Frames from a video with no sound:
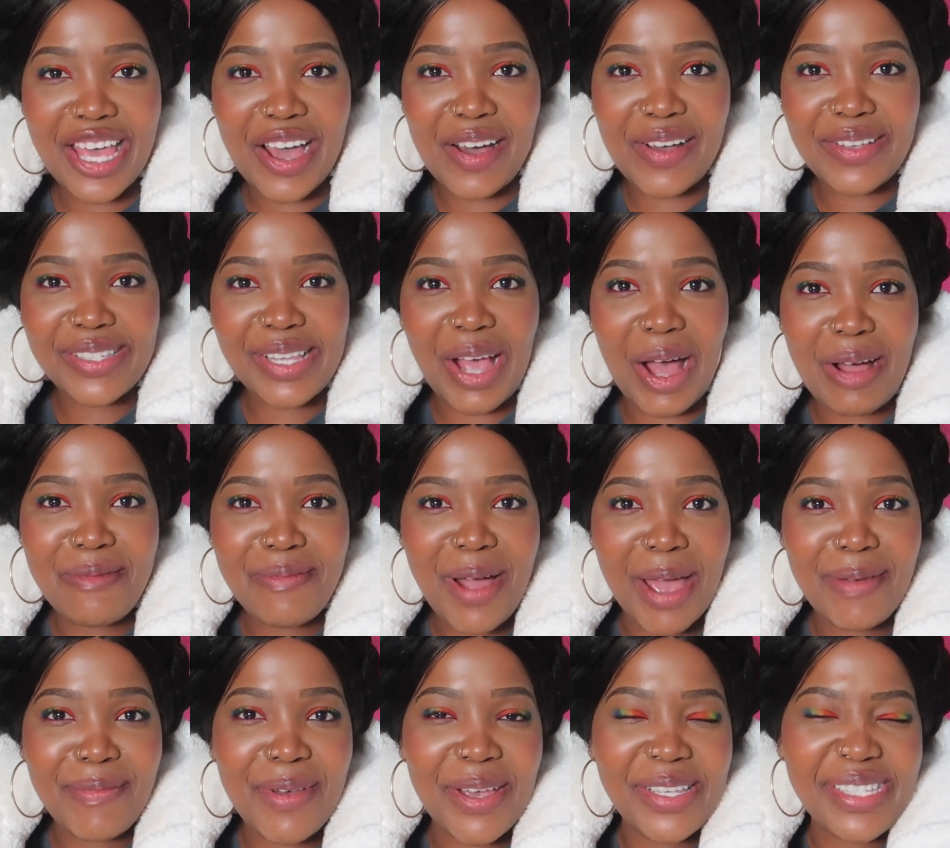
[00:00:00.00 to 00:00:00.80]
Those are
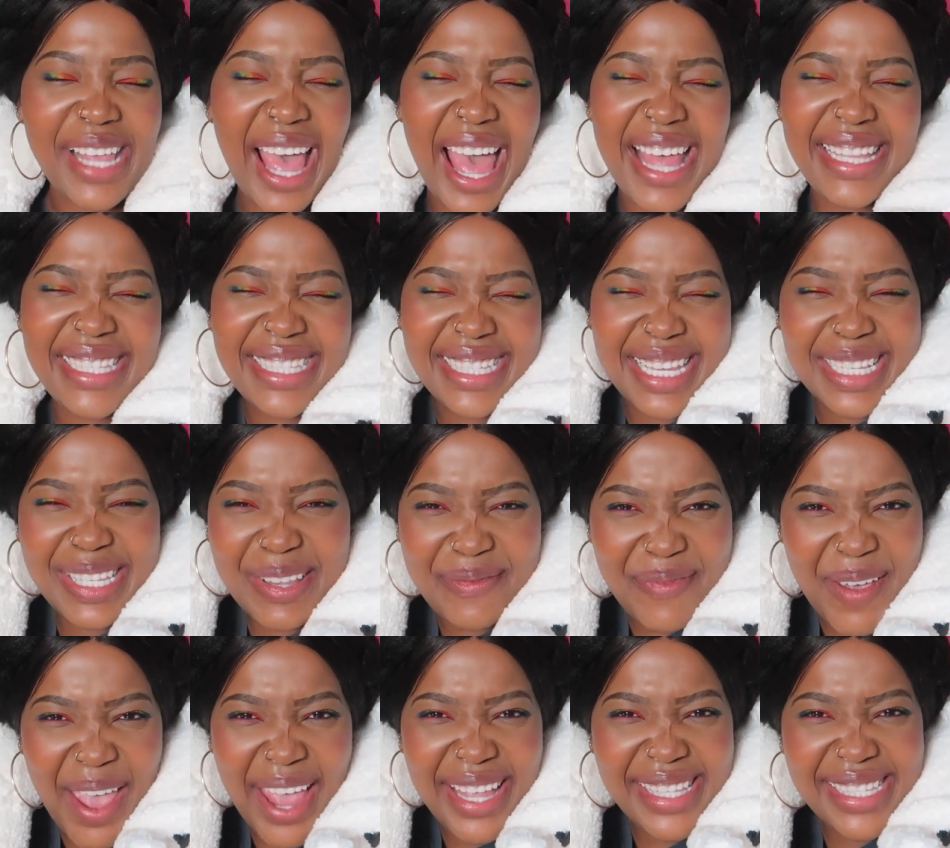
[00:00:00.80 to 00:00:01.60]
my most
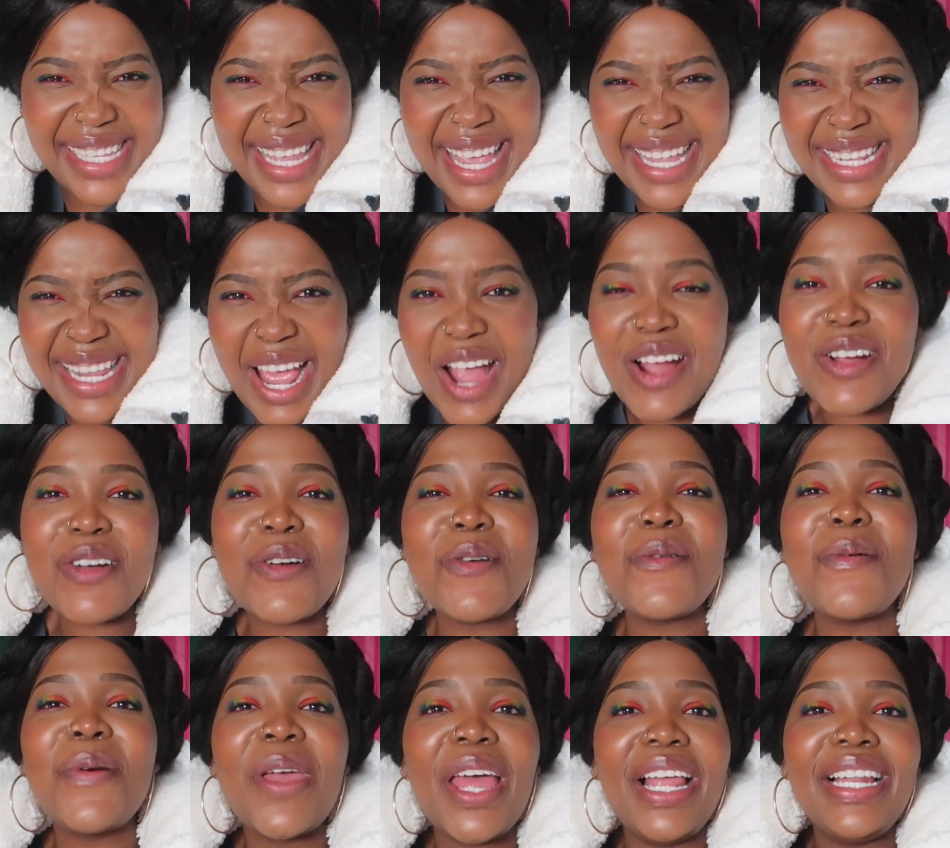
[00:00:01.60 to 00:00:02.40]
anticipated
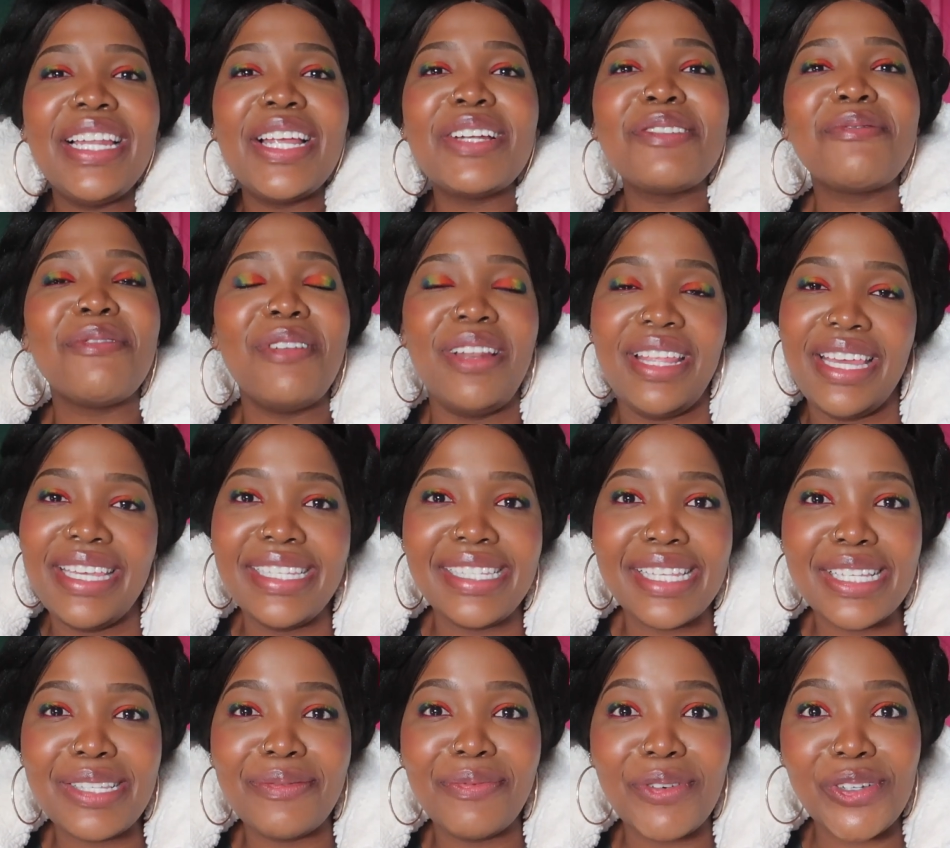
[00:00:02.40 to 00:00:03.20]
queer lit
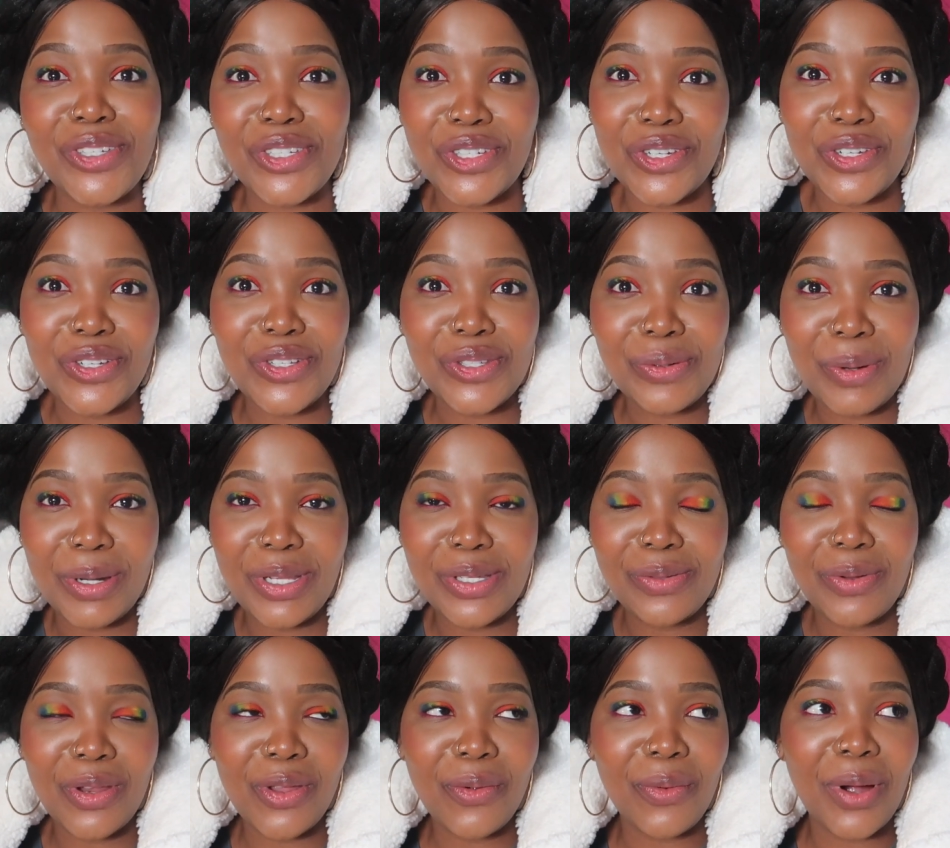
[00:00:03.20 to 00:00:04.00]
releases for June
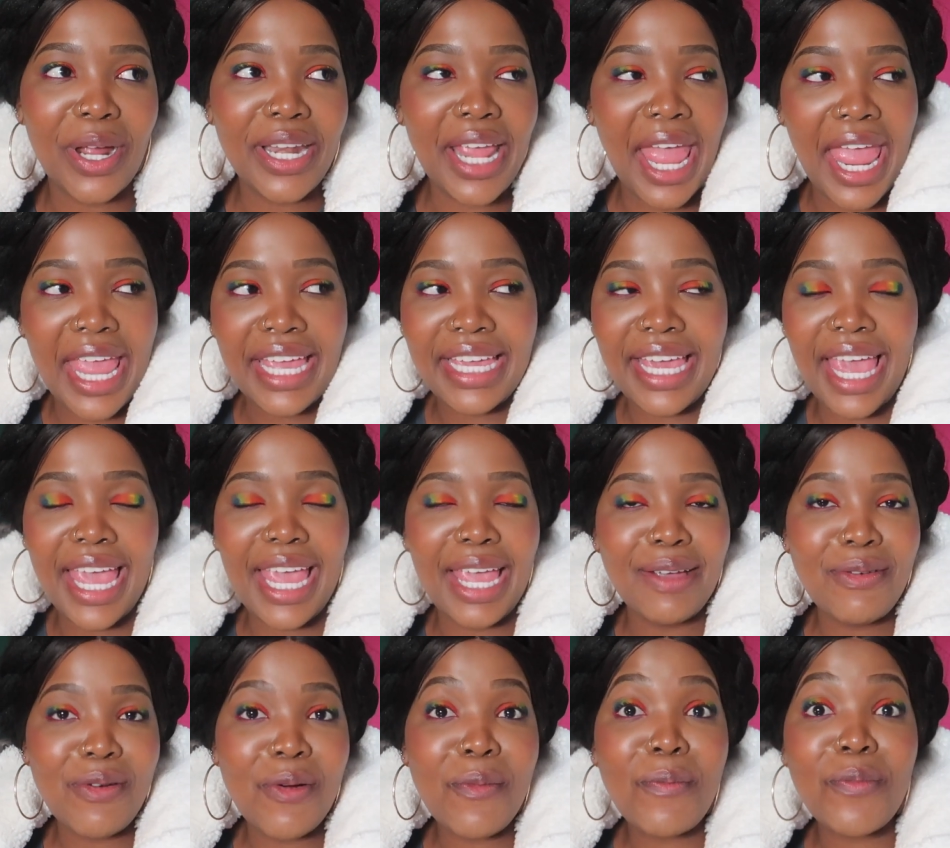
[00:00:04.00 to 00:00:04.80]
2021,
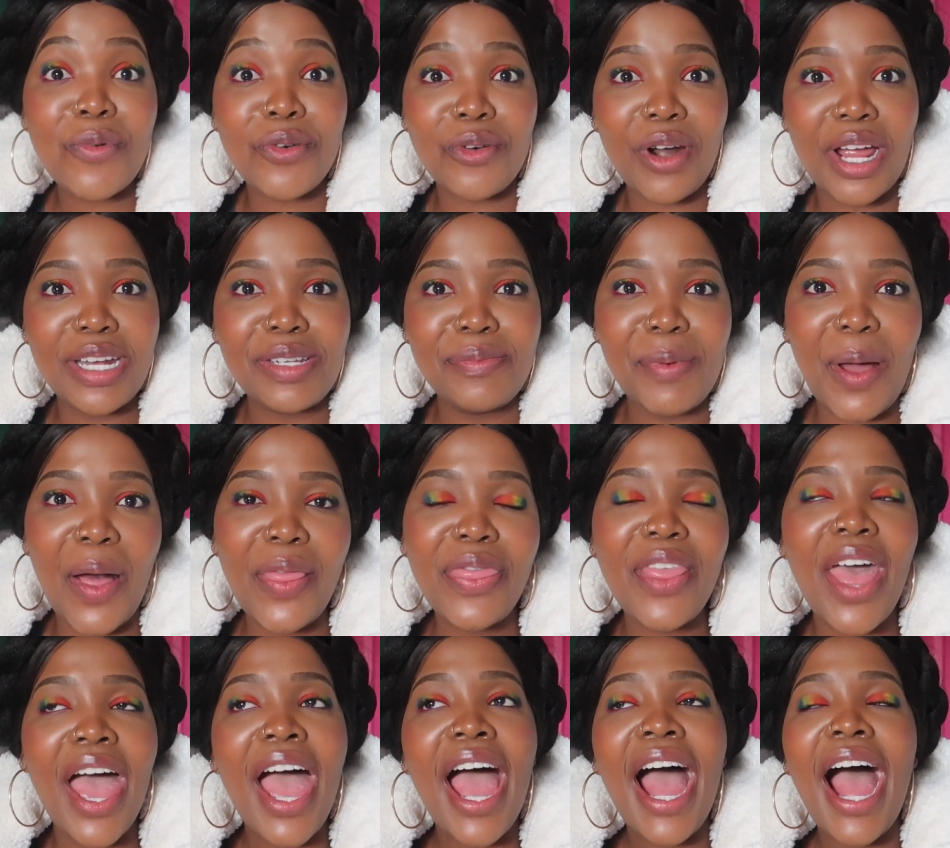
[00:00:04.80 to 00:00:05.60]
aka Pride
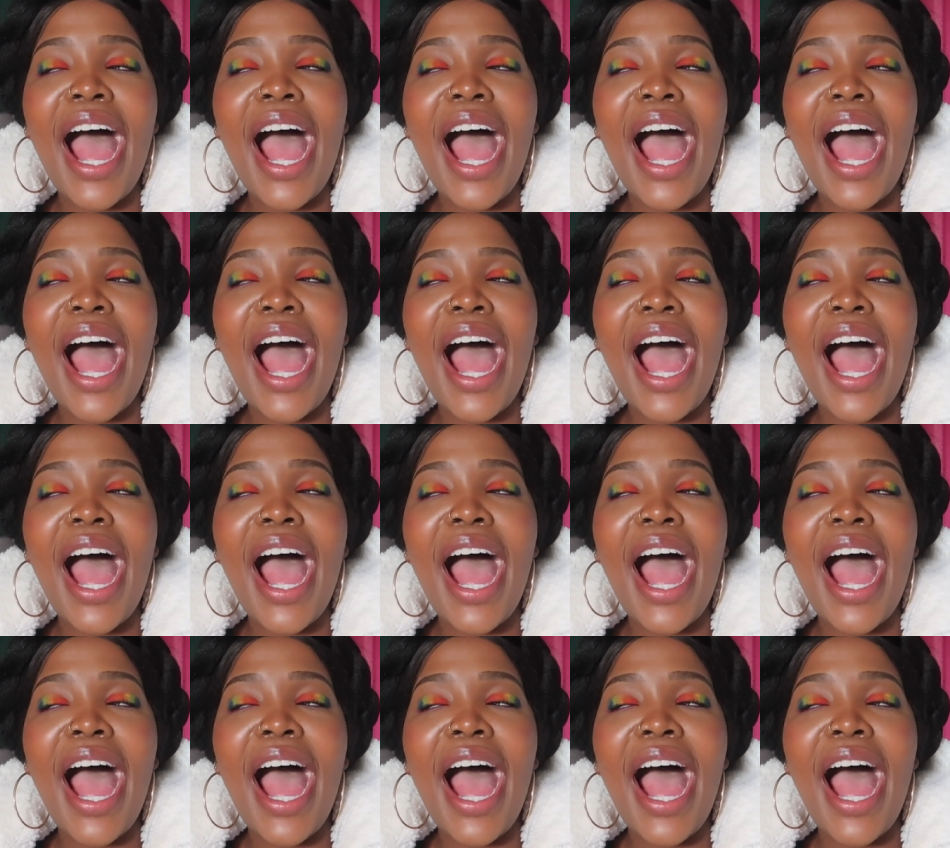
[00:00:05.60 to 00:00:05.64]
Month.